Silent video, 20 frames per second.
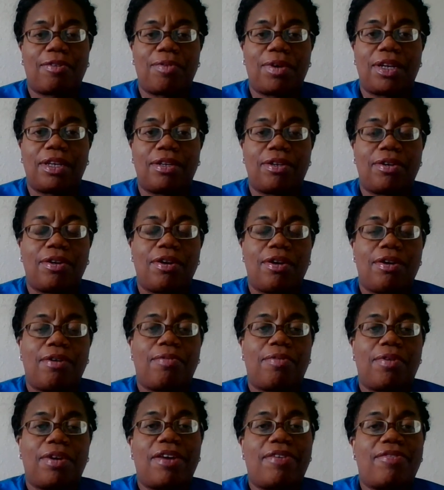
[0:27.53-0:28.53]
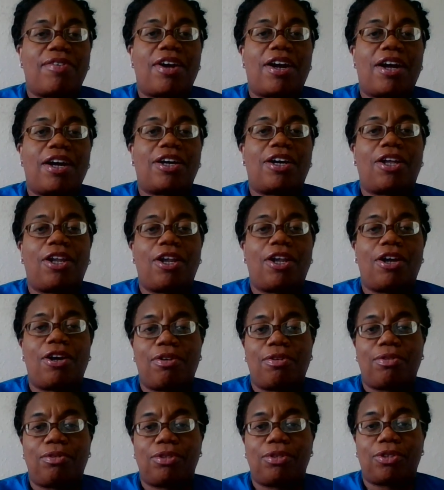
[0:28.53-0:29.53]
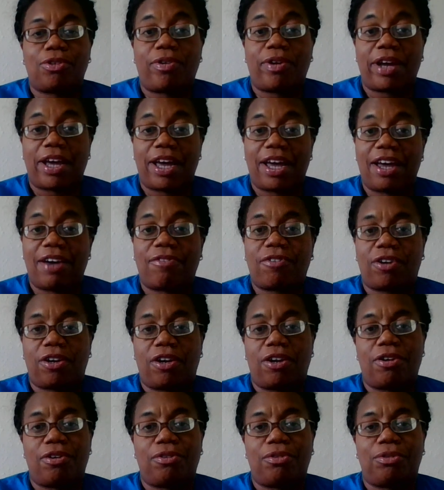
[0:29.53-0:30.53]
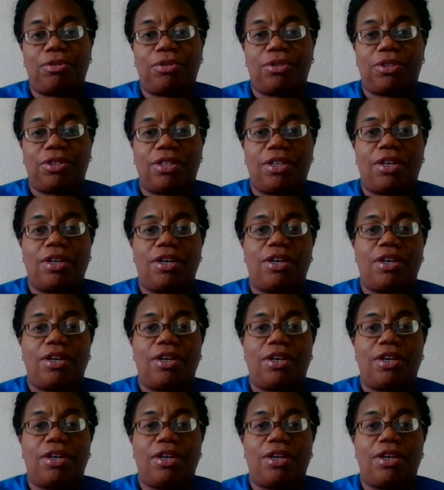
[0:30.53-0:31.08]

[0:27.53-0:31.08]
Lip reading: Whenever I close or have closed